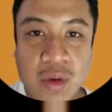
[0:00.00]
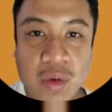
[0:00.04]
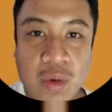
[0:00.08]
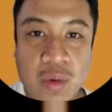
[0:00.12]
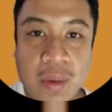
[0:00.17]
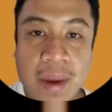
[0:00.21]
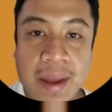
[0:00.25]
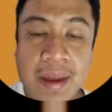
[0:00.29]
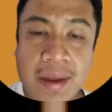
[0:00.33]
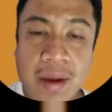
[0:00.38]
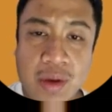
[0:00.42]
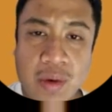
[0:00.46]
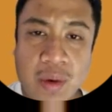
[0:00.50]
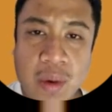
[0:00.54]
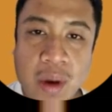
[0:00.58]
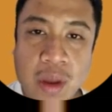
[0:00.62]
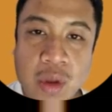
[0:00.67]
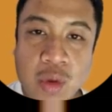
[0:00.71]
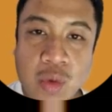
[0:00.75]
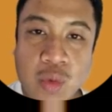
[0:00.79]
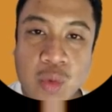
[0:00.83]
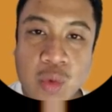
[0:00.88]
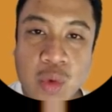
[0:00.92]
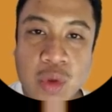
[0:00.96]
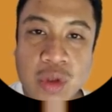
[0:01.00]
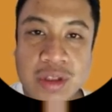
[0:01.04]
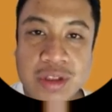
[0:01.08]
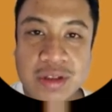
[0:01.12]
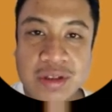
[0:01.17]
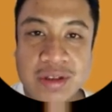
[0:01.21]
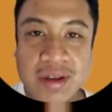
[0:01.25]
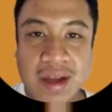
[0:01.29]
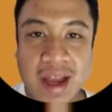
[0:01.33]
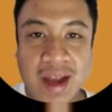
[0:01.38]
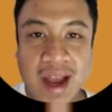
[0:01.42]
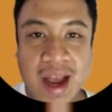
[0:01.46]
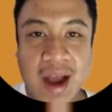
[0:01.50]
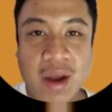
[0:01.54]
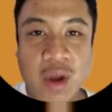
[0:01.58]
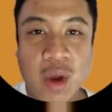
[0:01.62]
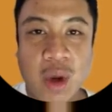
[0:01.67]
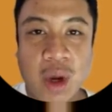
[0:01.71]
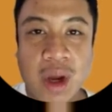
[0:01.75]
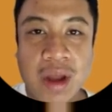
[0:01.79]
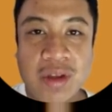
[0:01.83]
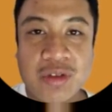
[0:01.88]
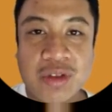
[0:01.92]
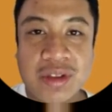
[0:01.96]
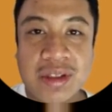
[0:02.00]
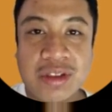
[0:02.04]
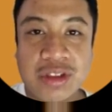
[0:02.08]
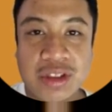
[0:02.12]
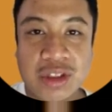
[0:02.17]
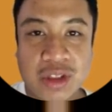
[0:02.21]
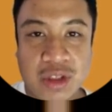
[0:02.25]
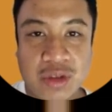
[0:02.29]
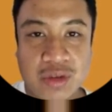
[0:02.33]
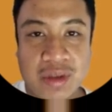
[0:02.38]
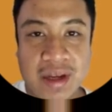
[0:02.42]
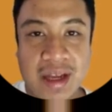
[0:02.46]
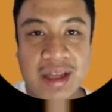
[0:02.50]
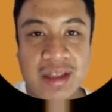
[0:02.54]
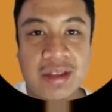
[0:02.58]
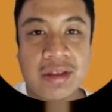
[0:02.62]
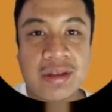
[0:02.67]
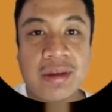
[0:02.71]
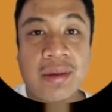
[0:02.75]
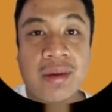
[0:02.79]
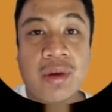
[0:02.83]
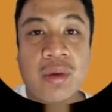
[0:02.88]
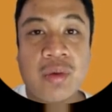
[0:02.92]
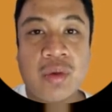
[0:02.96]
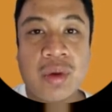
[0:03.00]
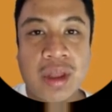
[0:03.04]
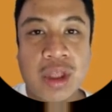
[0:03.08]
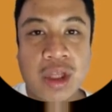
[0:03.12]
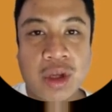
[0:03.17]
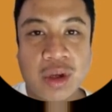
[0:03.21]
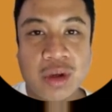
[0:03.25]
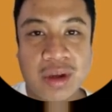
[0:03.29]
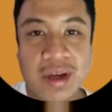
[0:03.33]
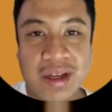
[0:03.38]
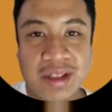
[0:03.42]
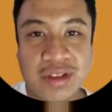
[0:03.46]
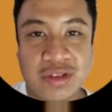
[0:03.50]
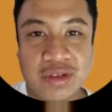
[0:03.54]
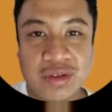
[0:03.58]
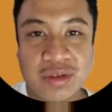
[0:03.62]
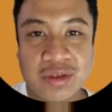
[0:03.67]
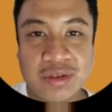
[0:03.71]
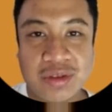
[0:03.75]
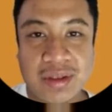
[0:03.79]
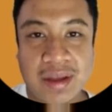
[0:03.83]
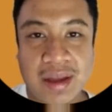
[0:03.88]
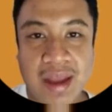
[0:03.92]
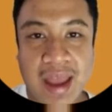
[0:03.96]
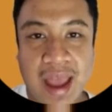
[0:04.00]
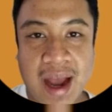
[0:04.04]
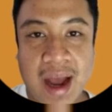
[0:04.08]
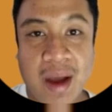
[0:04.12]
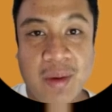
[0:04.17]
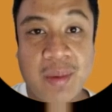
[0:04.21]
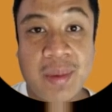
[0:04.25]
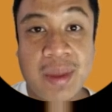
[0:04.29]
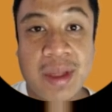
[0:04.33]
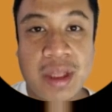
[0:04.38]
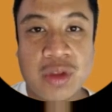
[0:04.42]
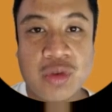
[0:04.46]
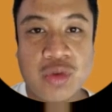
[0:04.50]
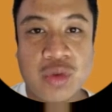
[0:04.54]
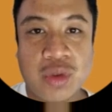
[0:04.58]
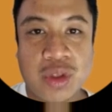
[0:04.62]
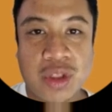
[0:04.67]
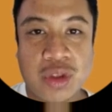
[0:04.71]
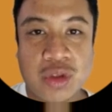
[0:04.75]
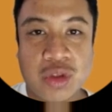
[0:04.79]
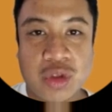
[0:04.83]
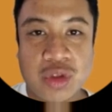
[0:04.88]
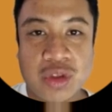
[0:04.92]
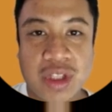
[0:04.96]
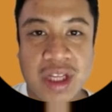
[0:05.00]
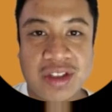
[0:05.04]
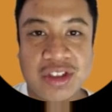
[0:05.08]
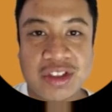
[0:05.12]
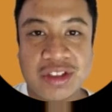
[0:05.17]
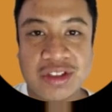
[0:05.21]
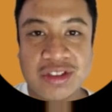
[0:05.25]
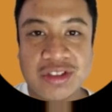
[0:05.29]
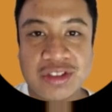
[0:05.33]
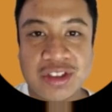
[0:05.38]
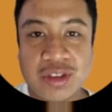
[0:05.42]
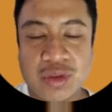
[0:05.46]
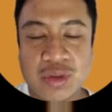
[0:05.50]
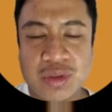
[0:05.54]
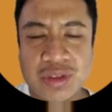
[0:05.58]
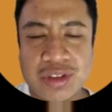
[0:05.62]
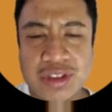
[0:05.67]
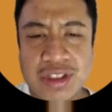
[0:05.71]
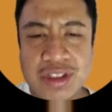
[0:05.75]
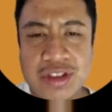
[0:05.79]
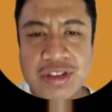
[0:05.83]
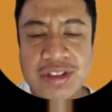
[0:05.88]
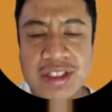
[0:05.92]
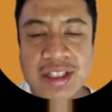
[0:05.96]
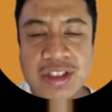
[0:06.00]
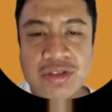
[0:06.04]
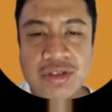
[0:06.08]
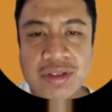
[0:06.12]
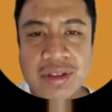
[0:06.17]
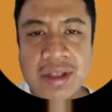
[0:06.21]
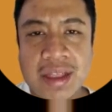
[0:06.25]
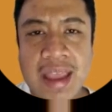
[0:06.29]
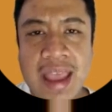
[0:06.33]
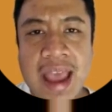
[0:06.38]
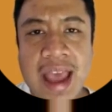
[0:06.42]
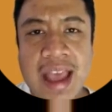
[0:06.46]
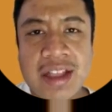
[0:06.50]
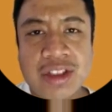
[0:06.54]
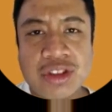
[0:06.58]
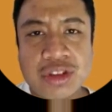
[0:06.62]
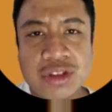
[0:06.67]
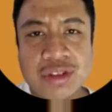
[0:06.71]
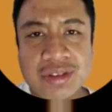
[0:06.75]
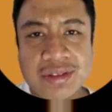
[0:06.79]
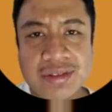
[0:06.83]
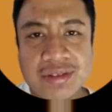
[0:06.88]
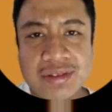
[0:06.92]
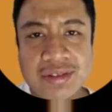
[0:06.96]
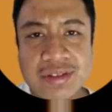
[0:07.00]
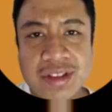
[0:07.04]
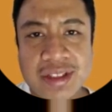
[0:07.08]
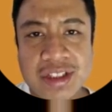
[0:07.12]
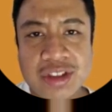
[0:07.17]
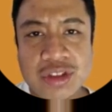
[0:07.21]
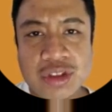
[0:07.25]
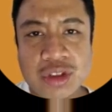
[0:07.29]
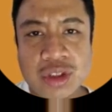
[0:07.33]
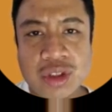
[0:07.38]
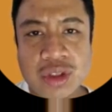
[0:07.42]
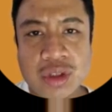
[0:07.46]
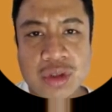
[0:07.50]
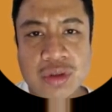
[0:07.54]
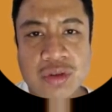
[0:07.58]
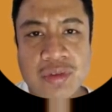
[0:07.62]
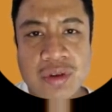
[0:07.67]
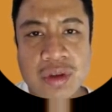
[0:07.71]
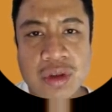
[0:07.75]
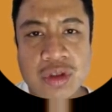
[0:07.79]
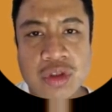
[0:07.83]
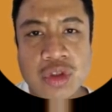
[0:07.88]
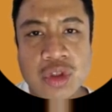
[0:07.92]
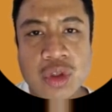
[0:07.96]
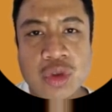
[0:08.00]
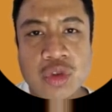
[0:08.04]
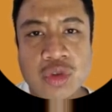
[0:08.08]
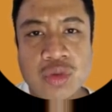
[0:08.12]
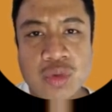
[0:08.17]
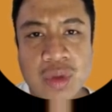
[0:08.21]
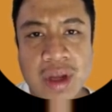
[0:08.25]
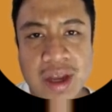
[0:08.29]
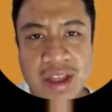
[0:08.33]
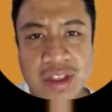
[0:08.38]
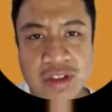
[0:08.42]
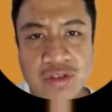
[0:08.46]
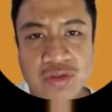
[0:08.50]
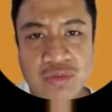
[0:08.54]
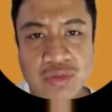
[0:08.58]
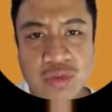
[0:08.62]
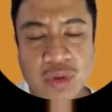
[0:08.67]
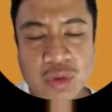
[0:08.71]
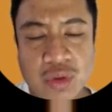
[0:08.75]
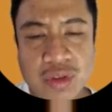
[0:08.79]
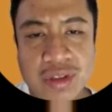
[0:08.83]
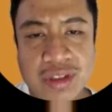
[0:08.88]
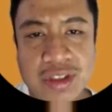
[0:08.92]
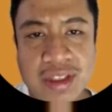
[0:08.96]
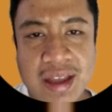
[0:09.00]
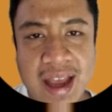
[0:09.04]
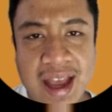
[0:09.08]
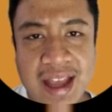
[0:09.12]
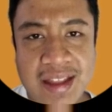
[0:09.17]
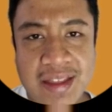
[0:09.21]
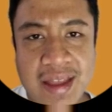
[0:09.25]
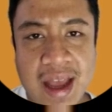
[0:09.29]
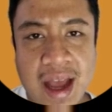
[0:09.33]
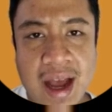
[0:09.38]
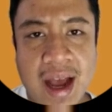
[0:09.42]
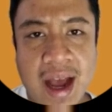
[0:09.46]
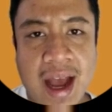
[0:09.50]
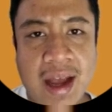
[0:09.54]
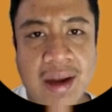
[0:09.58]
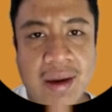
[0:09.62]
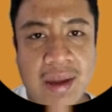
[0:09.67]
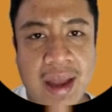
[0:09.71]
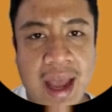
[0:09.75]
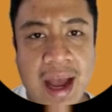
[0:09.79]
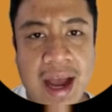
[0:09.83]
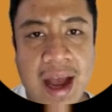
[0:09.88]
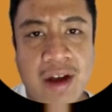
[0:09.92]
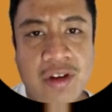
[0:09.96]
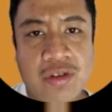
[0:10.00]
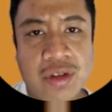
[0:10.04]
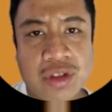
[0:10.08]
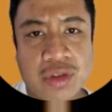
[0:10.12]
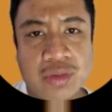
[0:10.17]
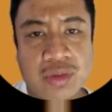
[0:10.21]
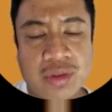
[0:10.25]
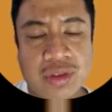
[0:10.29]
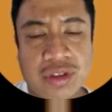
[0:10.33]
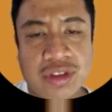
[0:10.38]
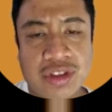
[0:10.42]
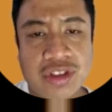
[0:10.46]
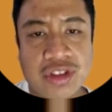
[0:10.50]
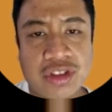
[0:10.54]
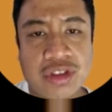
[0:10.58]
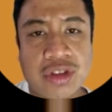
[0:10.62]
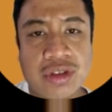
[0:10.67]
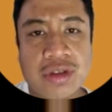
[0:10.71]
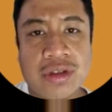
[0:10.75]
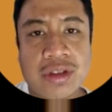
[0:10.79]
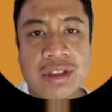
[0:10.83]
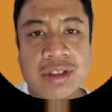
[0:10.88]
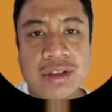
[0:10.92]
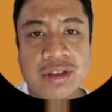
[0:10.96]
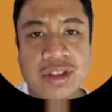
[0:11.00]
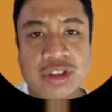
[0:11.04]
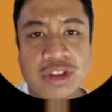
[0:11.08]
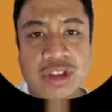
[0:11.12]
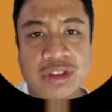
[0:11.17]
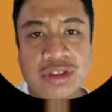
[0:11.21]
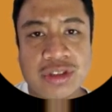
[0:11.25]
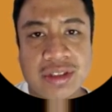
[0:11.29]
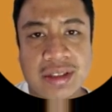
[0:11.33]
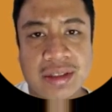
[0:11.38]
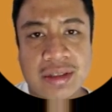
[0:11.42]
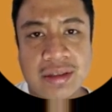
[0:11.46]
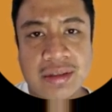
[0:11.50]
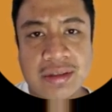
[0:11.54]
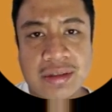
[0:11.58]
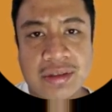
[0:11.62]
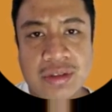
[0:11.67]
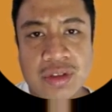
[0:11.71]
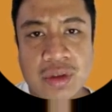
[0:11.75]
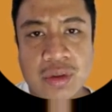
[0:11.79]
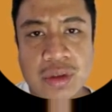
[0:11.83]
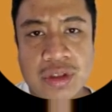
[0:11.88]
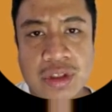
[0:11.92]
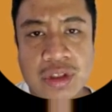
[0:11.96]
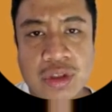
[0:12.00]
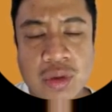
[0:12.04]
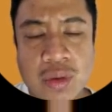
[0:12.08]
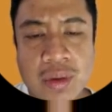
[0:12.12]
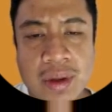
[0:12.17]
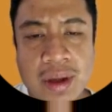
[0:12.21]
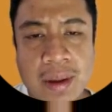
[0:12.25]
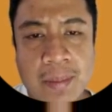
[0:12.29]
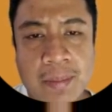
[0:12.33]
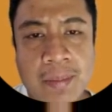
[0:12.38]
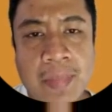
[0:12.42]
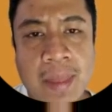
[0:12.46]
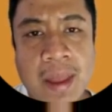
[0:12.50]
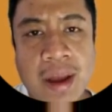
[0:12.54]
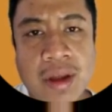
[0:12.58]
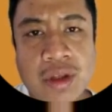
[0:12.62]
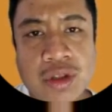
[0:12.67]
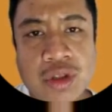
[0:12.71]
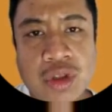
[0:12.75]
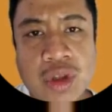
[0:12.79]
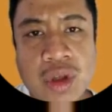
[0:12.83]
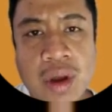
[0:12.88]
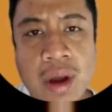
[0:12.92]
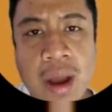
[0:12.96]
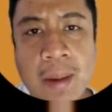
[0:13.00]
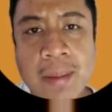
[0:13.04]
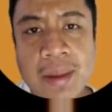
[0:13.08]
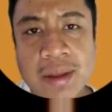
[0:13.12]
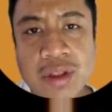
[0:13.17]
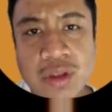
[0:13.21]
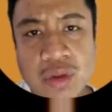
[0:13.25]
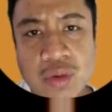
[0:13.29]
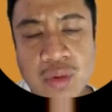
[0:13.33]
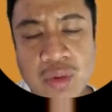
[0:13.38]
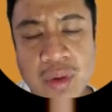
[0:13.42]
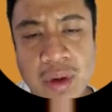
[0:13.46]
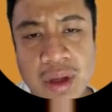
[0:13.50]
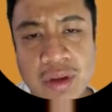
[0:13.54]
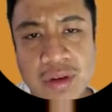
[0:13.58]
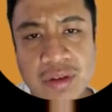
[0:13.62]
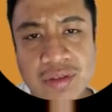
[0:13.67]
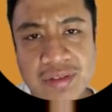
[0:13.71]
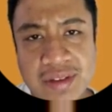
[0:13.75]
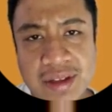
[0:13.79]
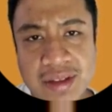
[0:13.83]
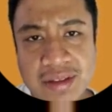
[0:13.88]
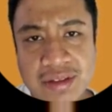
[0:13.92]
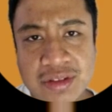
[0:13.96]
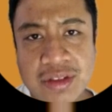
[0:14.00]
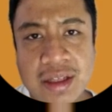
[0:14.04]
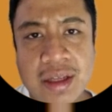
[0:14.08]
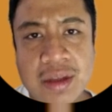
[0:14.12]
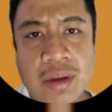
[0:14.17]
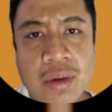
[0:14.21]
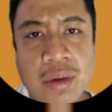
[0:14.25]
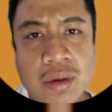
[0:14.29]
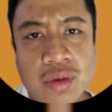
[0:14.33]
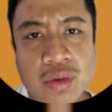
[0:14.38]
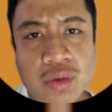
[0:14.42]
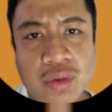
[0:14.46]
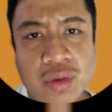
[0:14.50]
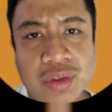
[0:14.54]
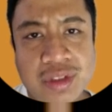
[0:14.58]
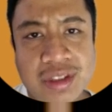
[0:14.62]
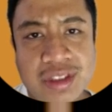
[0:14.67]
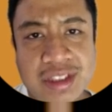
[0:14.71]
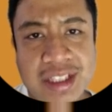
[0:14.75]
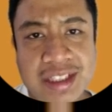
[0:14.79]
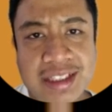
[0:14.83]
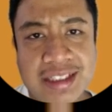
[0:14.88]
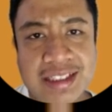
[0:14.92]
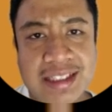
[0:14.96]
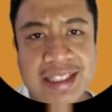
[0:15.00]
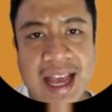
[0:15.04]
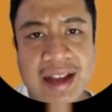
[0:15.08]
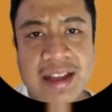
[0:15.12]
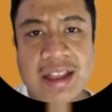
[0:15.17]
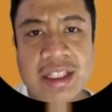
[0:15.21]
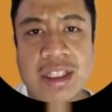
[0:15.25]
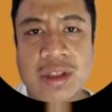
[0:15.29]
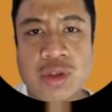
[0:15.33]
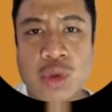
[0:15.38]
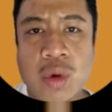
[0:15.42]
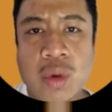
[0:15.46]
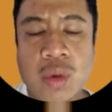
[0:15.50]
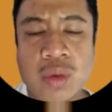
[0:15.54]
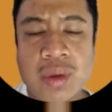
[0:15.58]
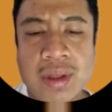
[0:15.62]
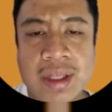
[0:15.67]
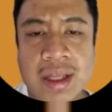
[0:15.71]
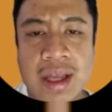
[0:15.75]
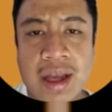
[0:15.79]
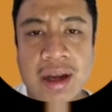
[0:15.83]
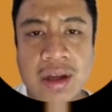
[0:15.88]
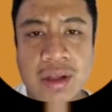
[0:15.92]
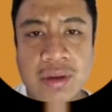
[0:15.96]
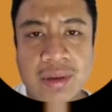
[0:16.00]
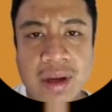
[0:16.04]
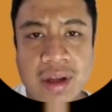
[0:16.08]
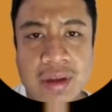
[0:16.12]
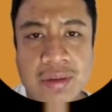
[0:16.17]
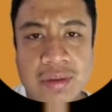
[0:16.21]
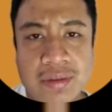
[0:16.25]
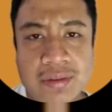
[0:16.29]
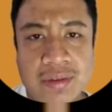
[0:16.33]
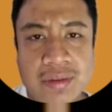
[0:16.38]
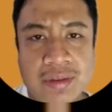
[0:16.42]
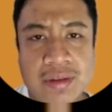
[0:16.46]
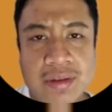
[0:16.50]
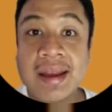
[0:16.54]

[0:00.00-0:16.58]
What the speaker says: when the model warns, how often is it correct? Recall answers, how many real crashes did we successfully catch? This curve shows random forest has higher average precision than logistic, so it's doing a better job in the rare event settle, which is exactly what we care about.